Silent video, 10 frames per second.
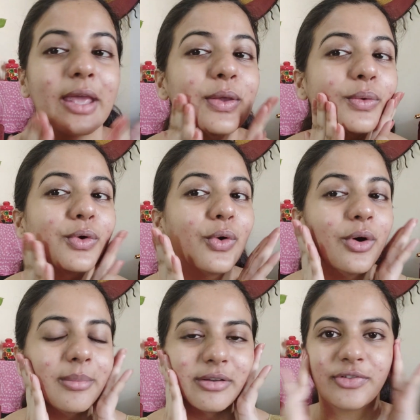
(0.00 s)
There you
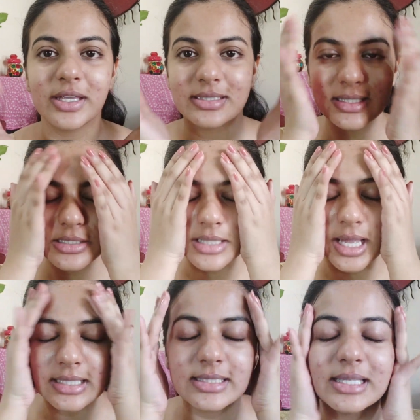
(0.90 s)
go, my face is
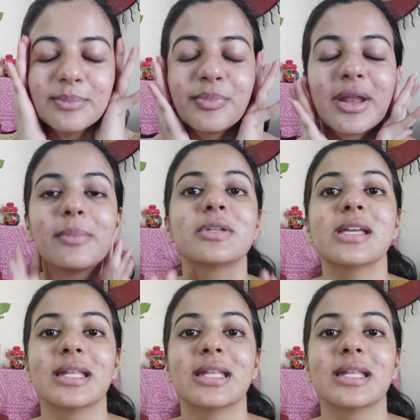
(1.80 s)
nicely prepped.